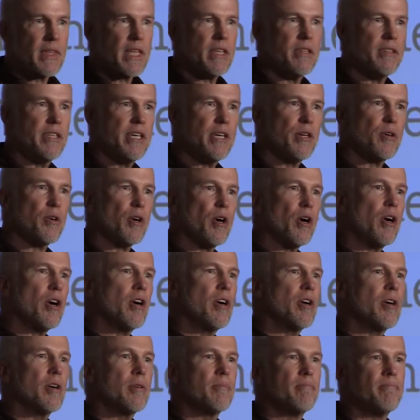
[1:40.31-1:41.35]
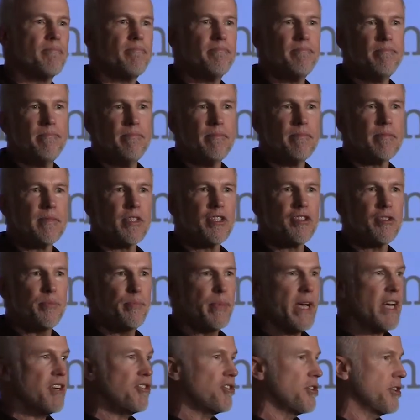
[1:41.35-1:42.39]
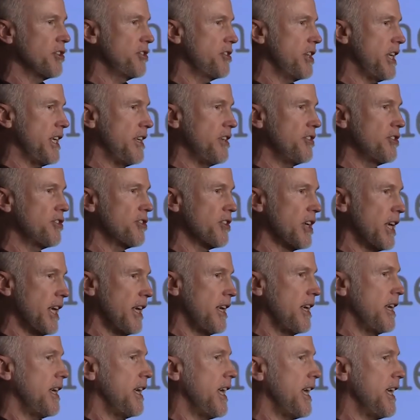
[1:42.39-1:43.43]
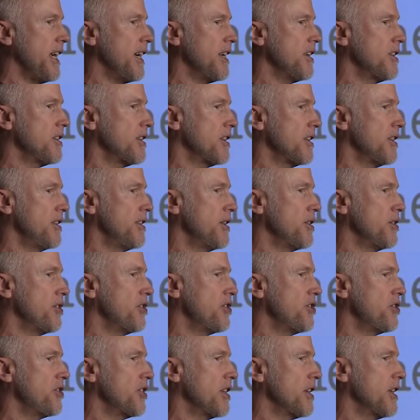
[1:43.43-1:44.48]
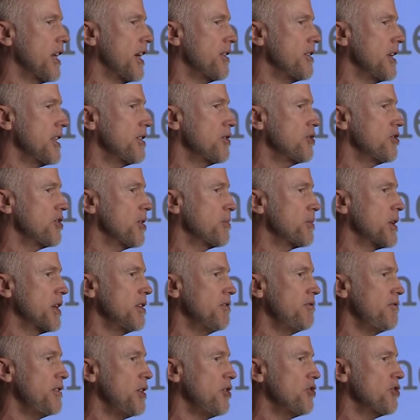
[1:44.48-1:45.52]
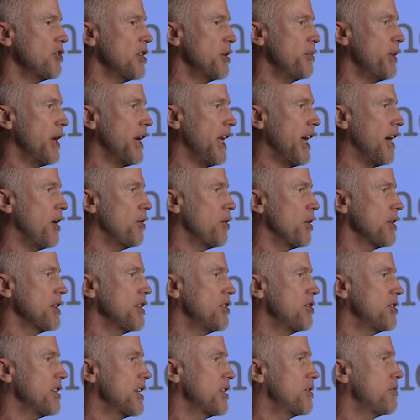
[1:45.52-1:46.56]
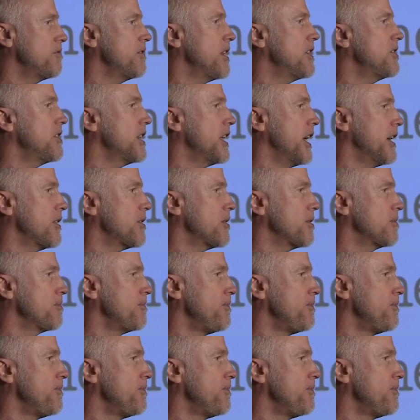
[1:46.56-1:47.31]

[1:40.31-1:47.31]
There are specialties and there's, uh, I think there's some confusion about how all these things fit together.